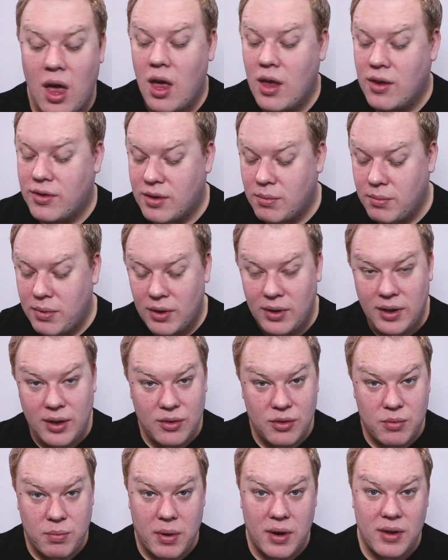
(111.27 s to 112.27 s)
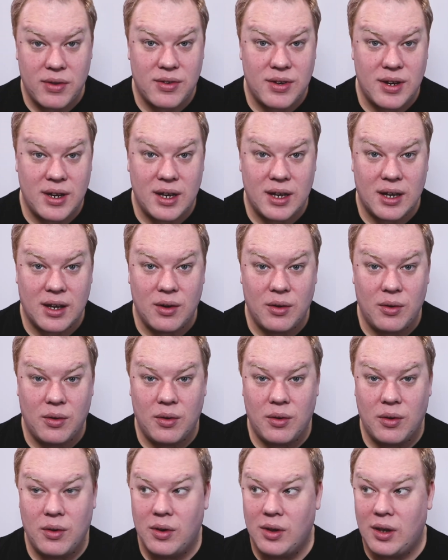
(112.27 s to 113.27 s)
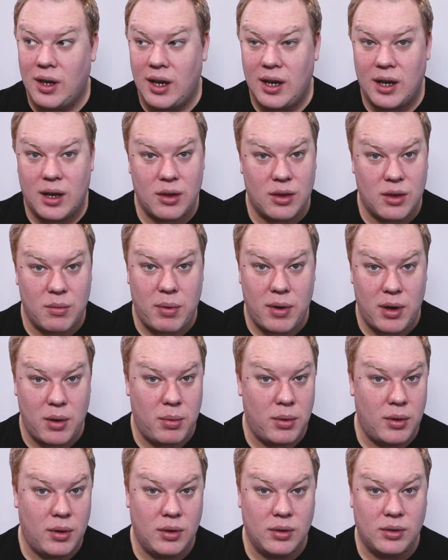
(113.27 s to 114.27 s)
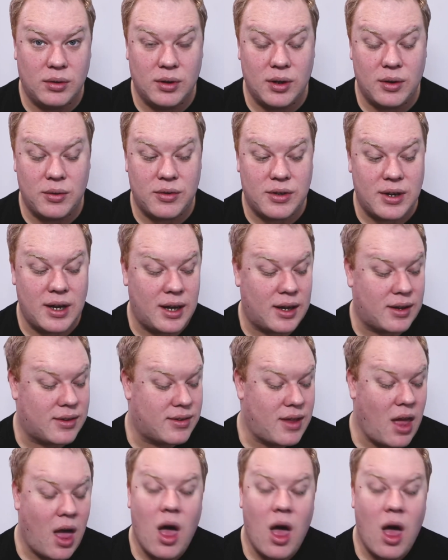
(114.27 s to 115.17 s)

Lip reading: Some people use Pritt stick or like the purple glue sticks.